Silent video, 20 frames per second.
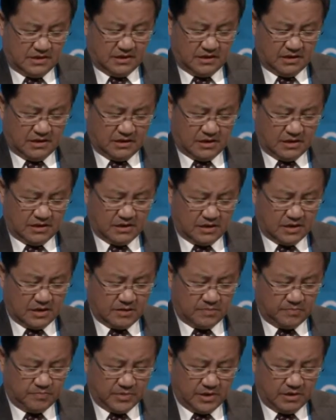
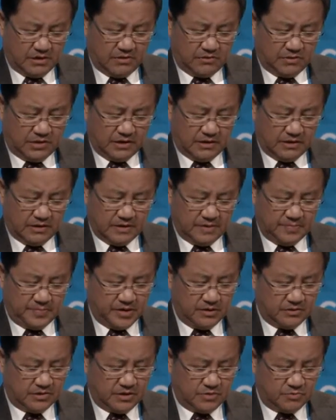on the
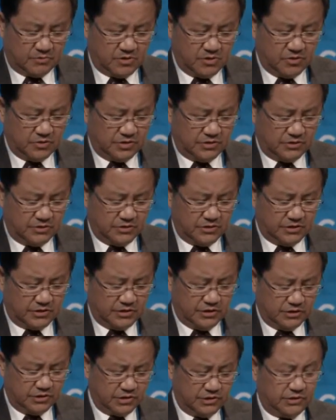Belt and Road
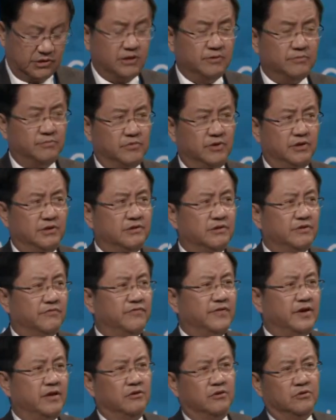Initiative with the
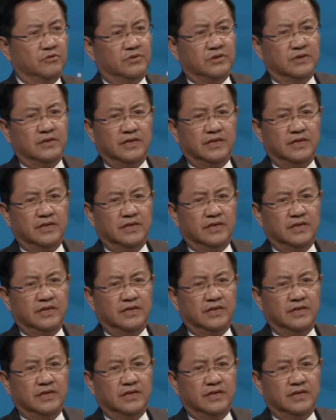fellow